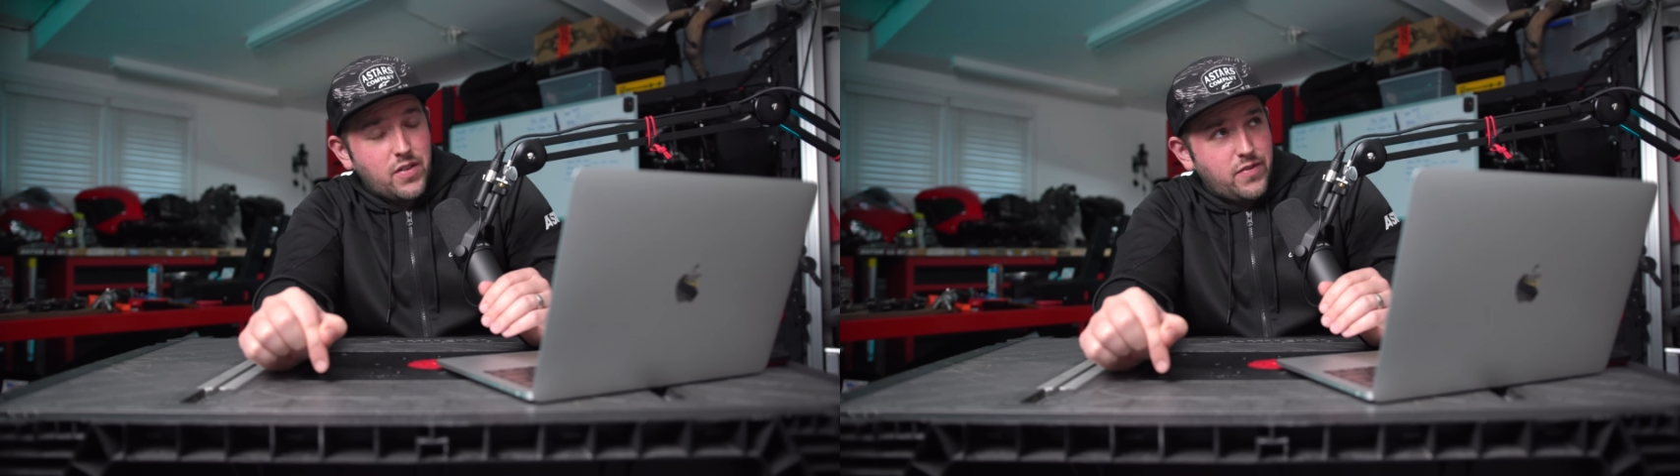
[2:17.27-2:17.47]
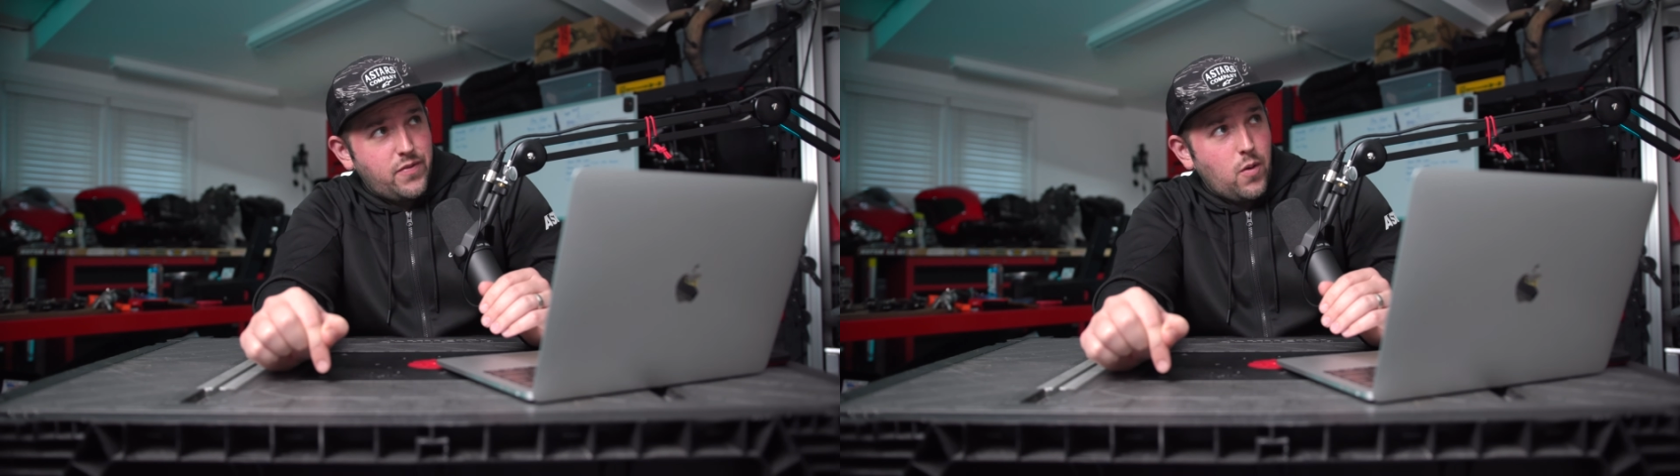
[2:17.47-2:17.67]

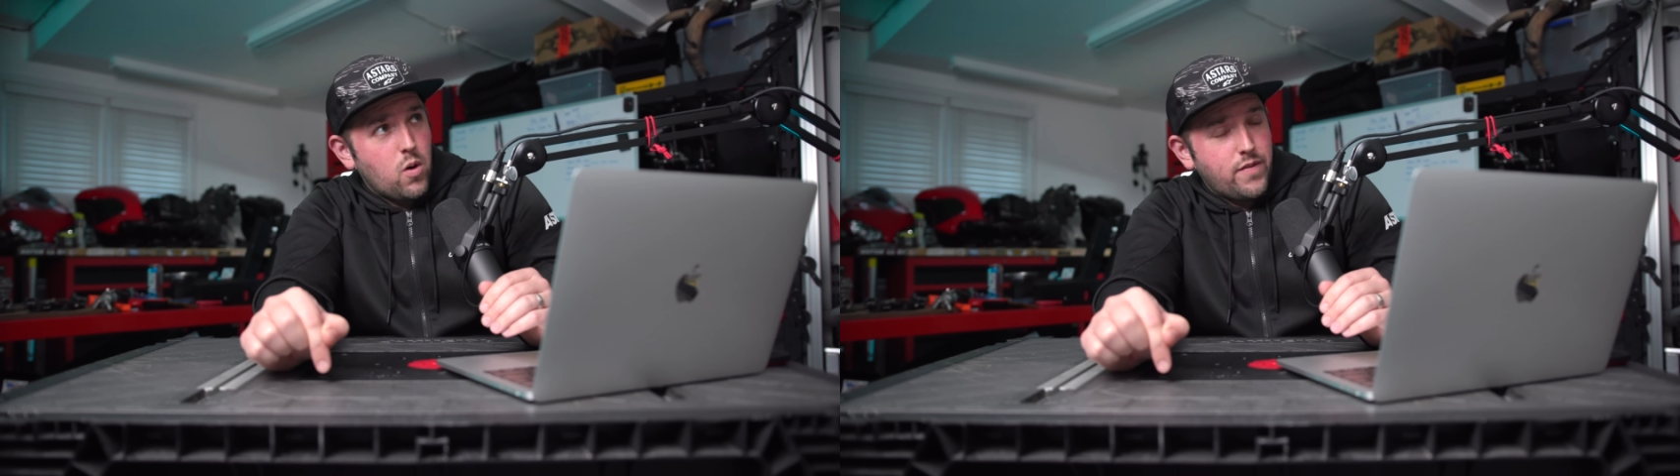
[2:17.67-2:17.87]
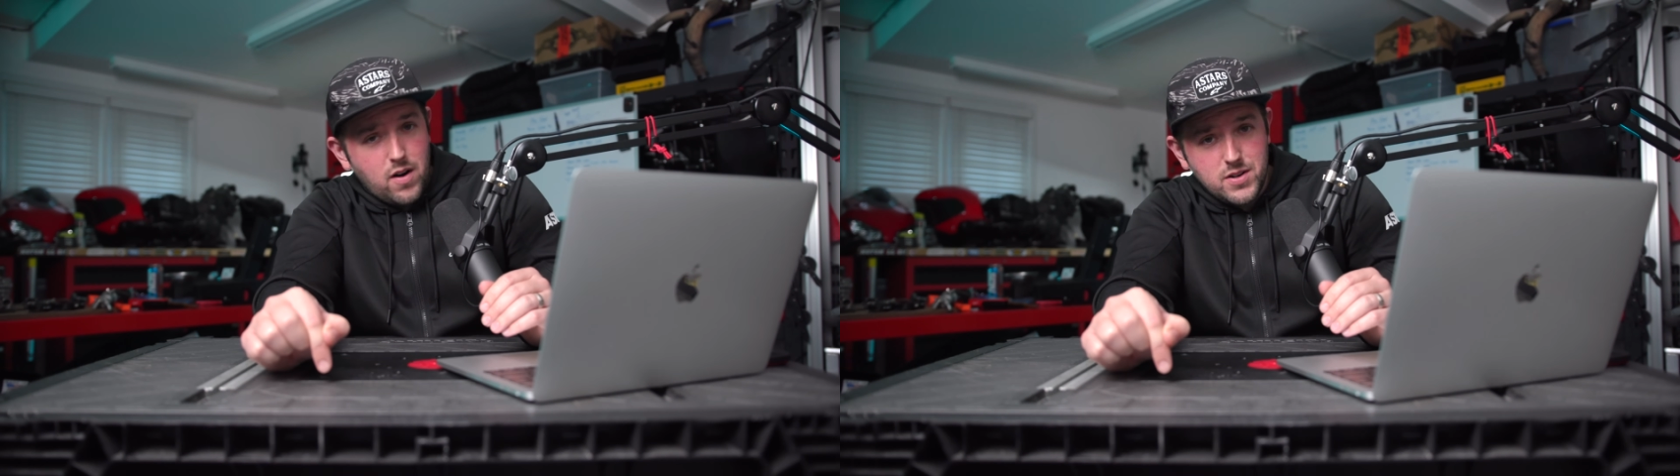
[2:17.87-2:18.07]
for
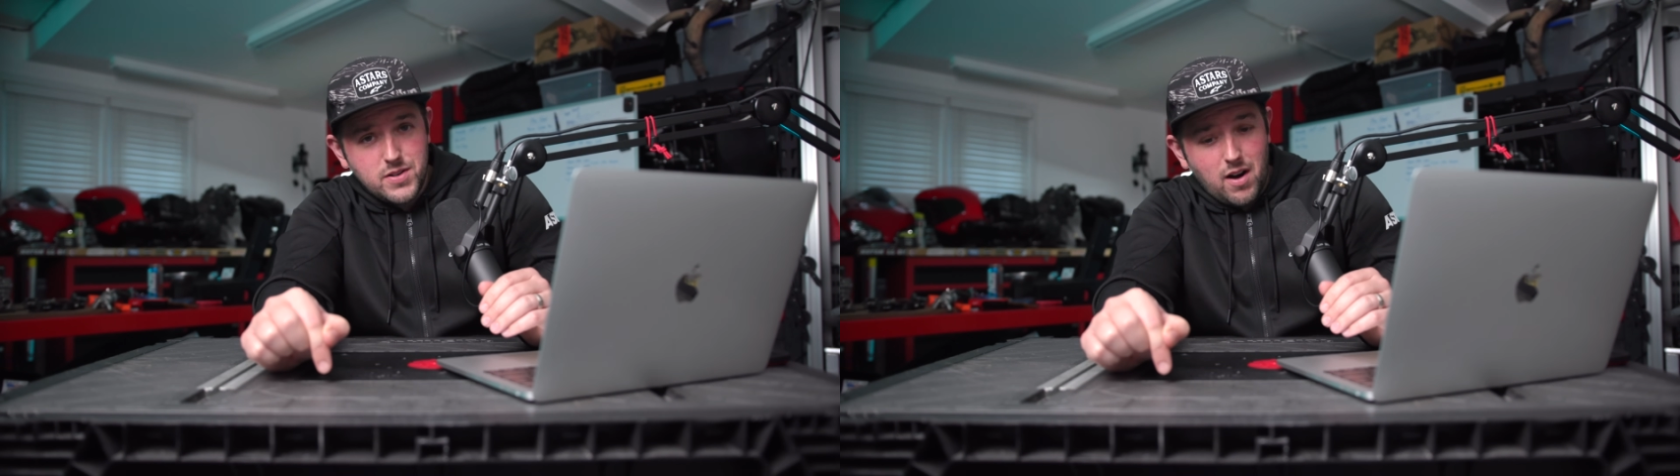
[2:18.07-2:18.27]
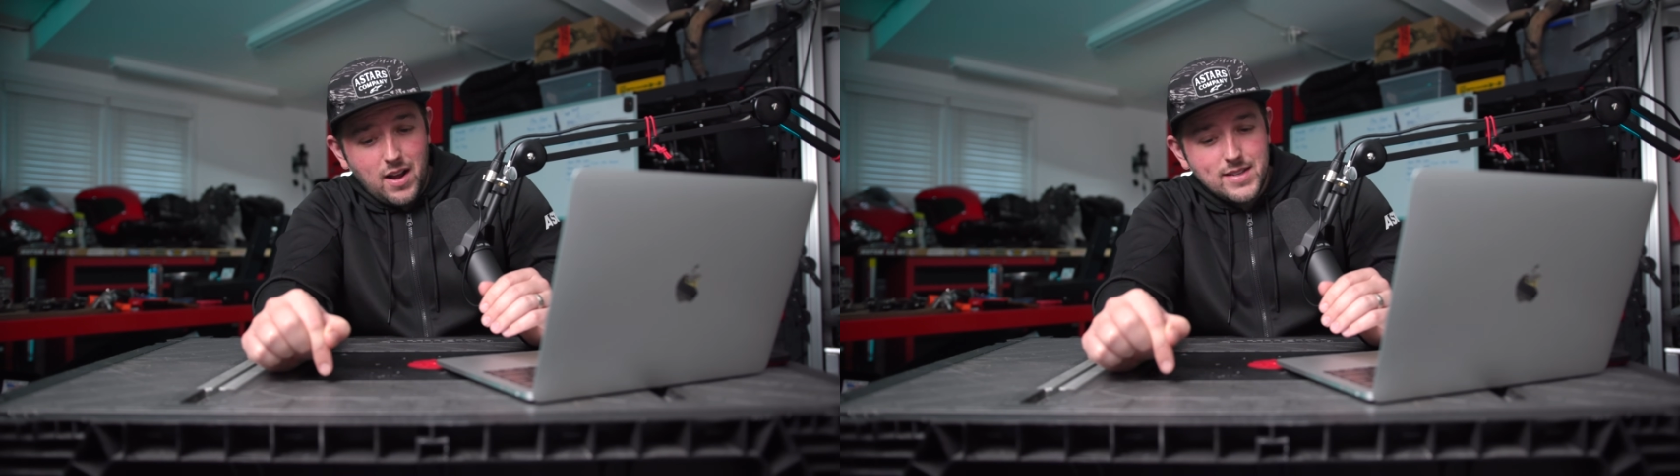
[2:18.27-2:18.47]
4
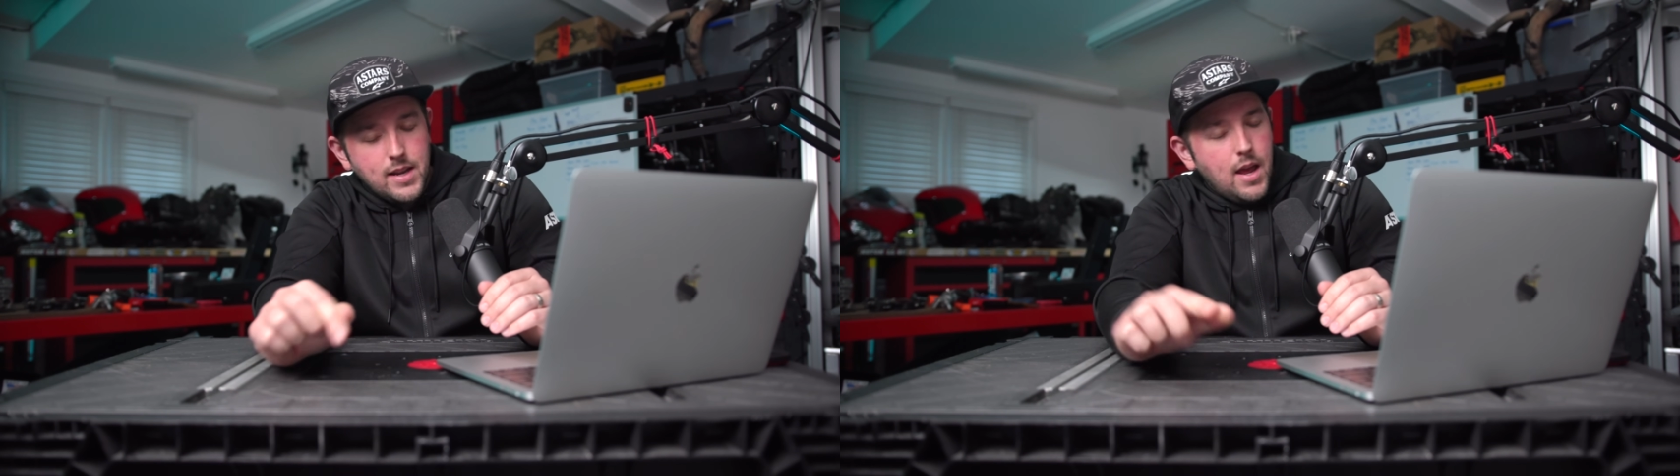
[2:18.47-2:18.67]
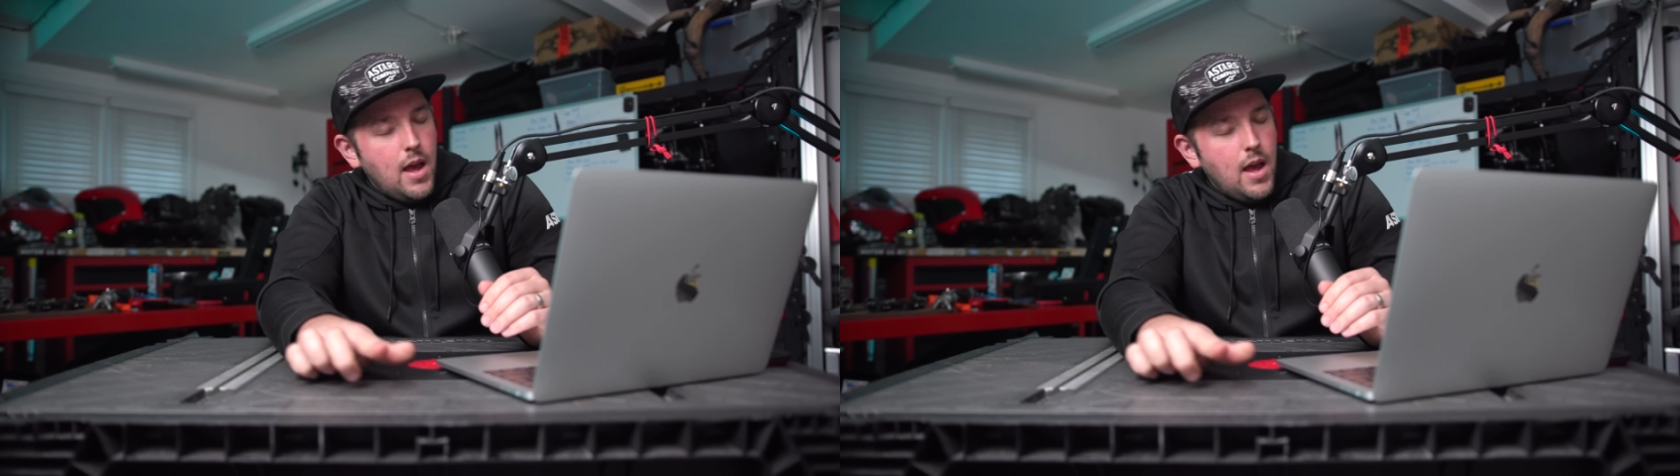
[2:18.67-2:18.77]
first rides,